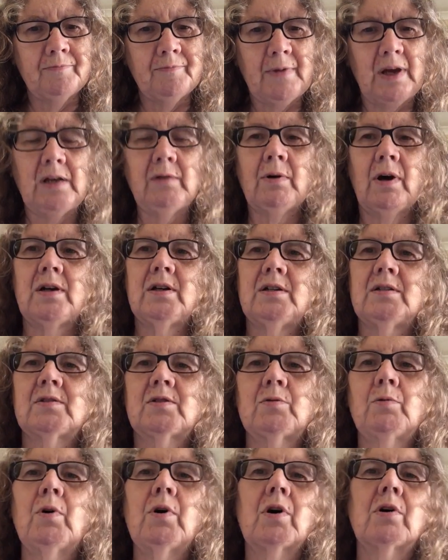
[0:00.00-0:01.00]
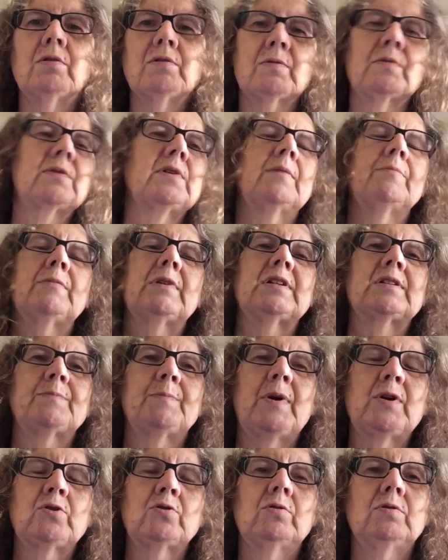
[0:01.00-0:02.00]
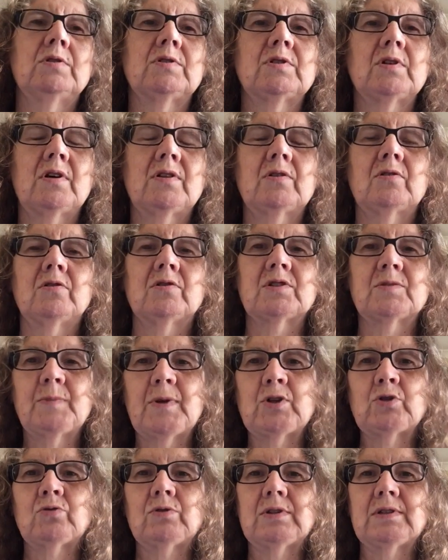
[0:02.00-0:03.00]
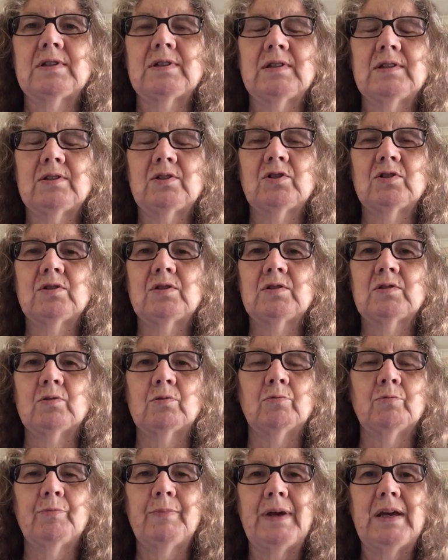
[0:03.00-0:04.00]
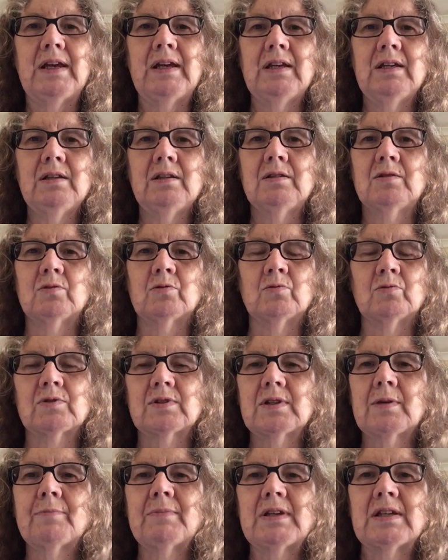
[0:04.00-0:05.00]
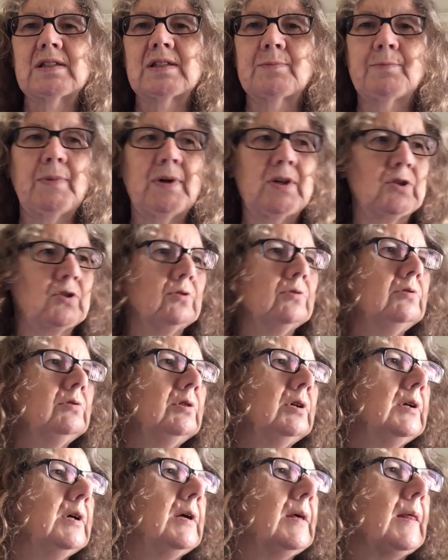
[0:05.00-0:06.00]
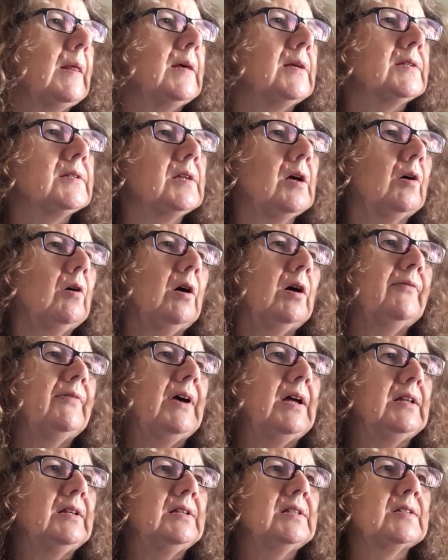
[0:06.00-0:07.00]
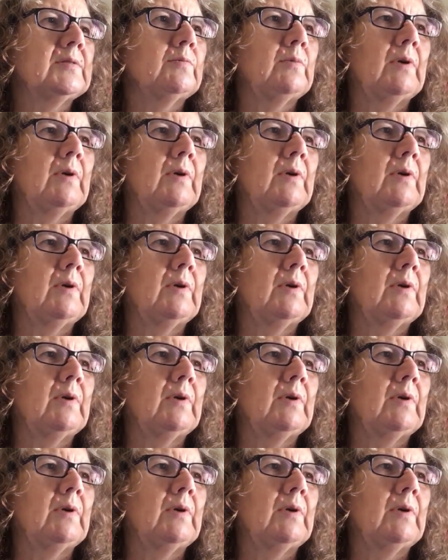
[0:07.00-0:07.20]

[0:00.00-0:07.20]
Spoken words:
Anyway, is to work on something special. It's either got specialty stitches or beads or something special. So I've had this